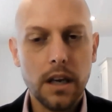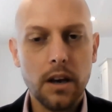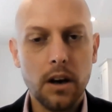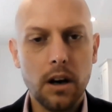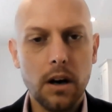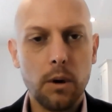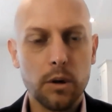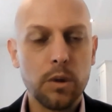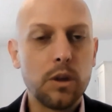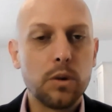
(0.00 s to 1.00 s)
are
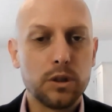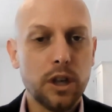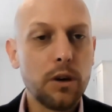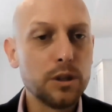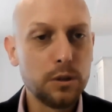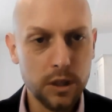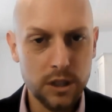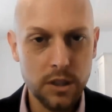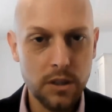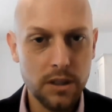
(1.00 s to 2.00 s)
what we call total
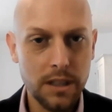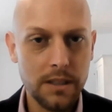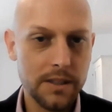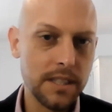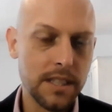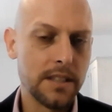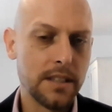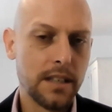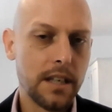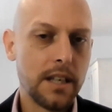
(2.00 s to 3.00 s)
return indices.
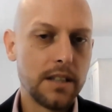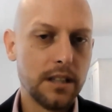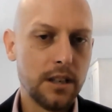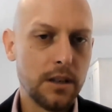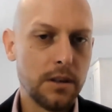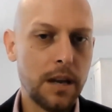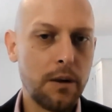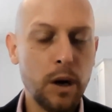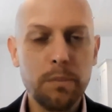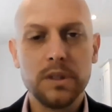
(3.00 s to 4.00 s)
So they
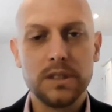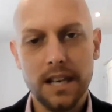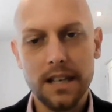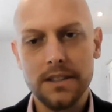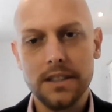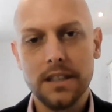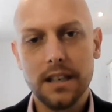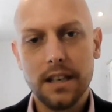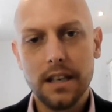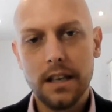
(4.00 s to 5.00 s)
represent
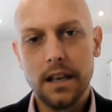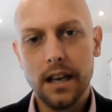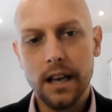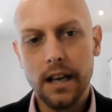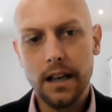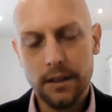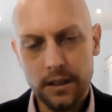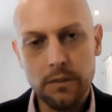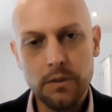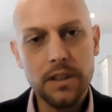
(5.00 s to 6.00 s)
the dividends